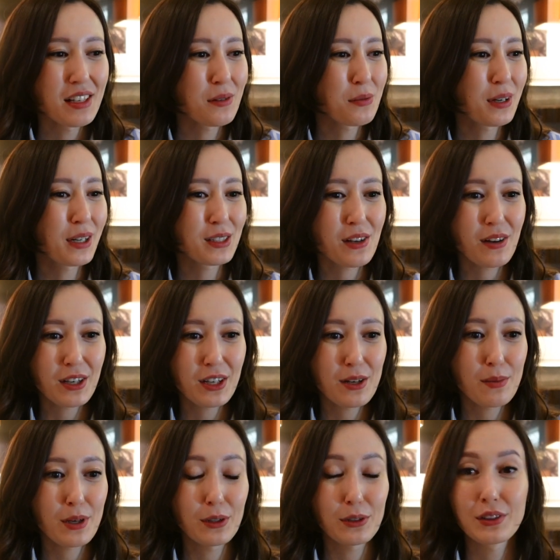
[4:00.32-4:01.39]
If we're talking
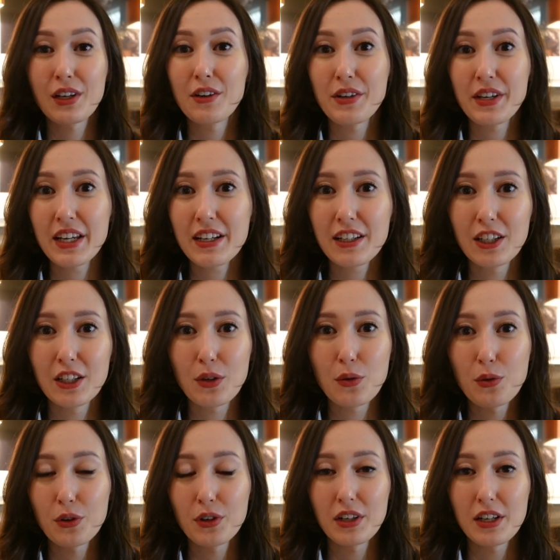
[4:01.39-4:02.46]
about career
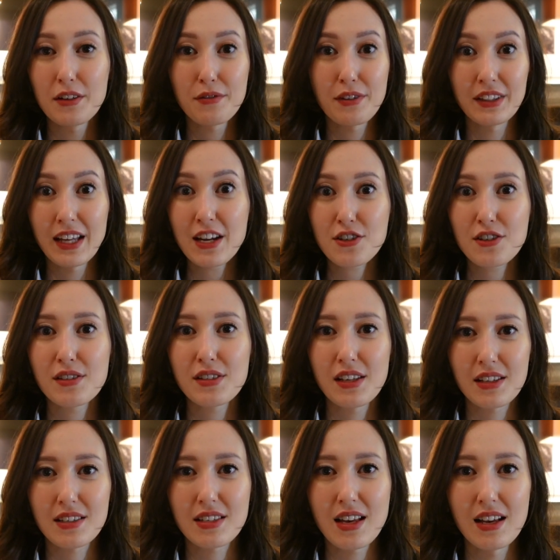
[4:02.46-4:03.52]
or a financial
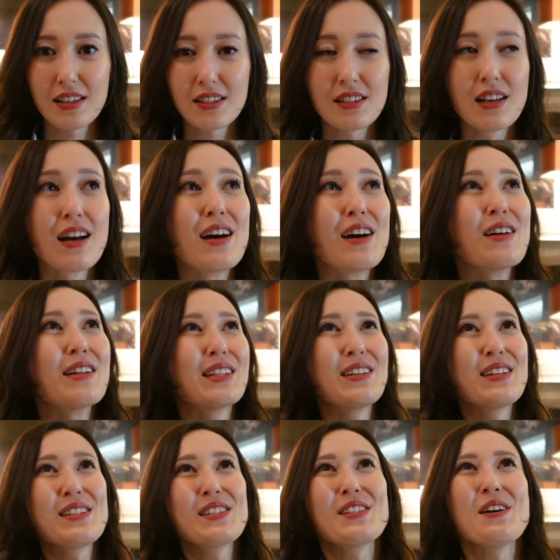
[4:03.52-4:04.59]
success, there
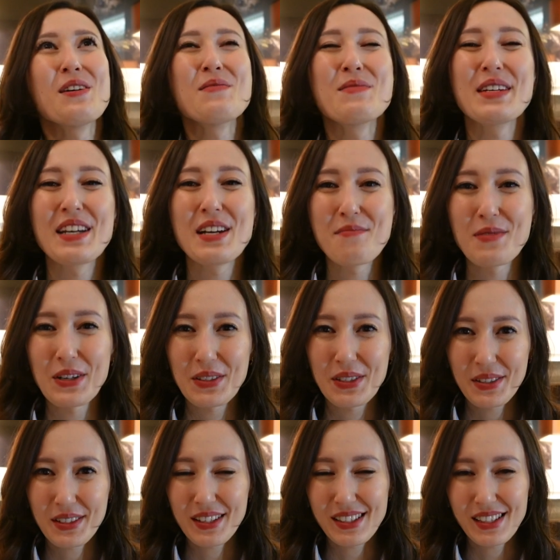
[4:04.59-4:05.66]
are so many
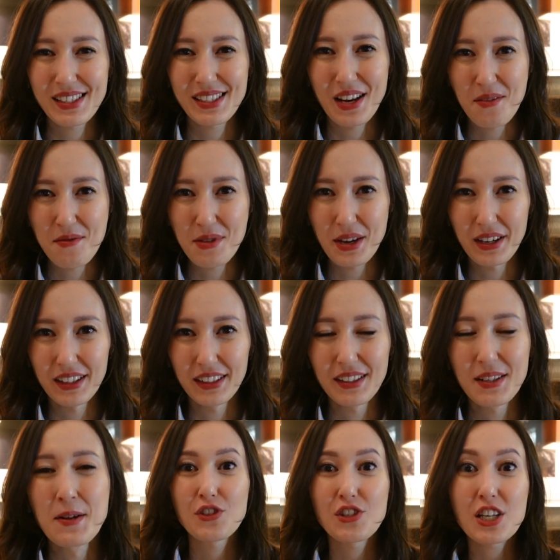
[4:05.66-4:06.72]
opportunities out there.
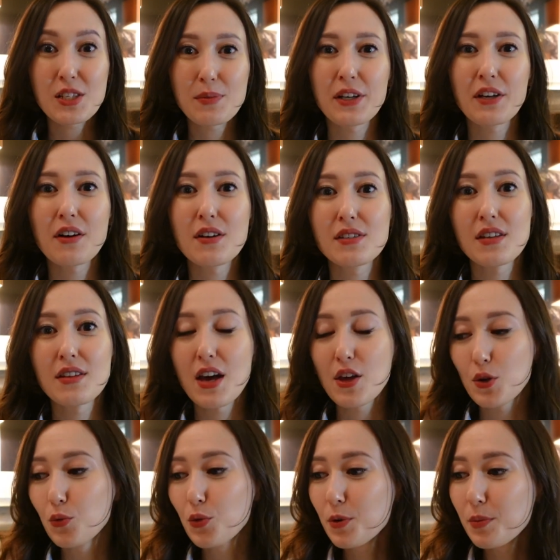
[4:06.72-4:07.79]
Just because
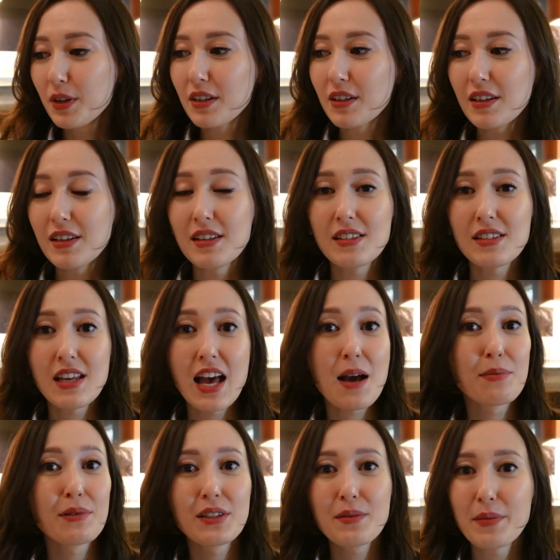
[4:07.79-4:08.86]
another woman is
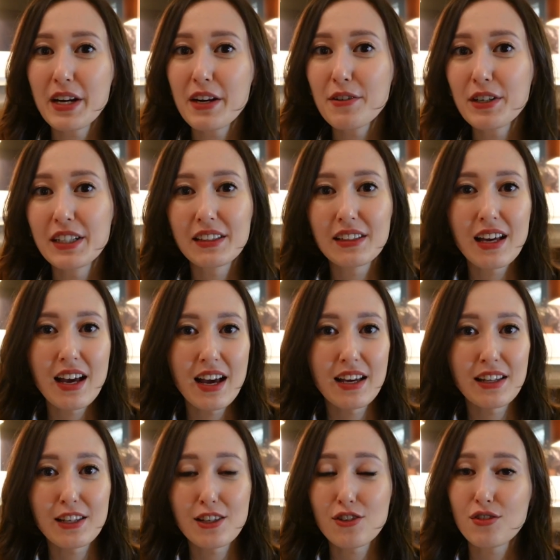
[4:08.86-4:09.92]
happily married
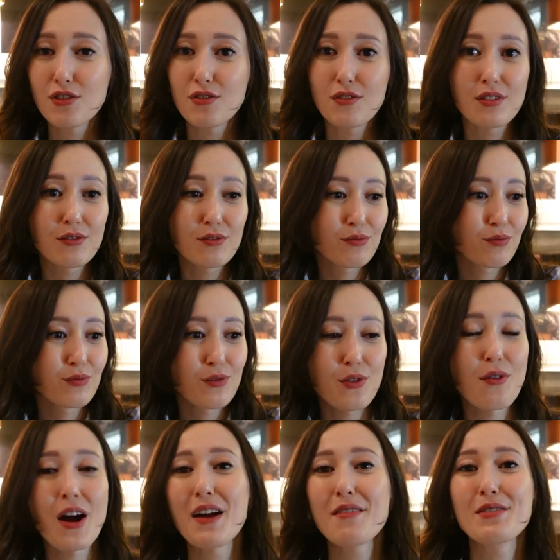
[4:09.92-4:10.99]
and is
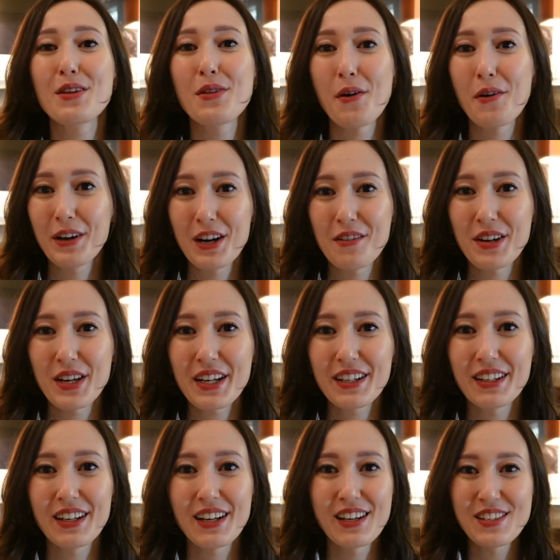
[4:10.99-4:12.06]
thriving in her
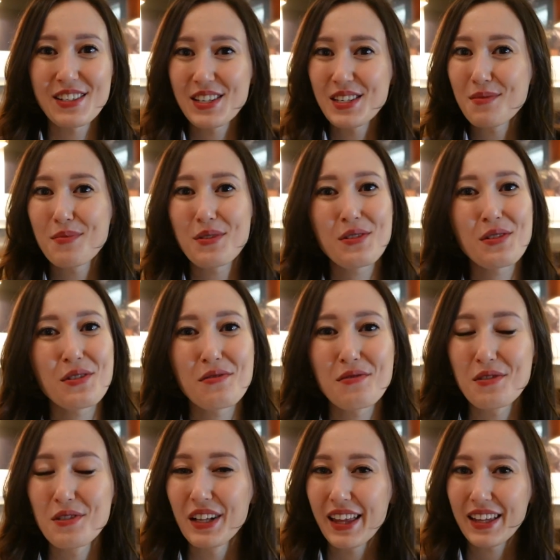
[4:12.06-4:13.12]
career and she's
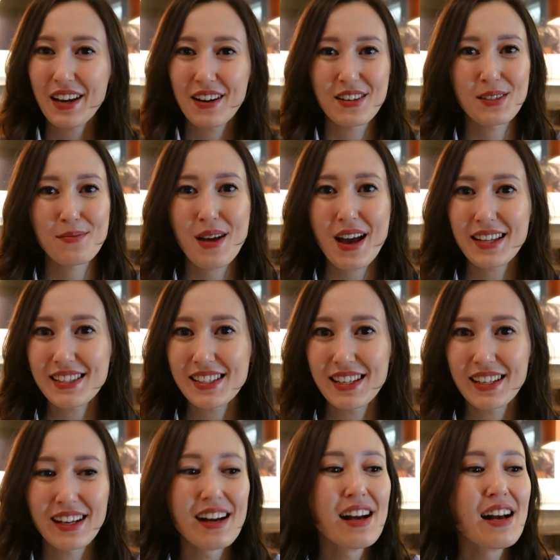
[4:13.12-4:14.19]
beautiful and charismatic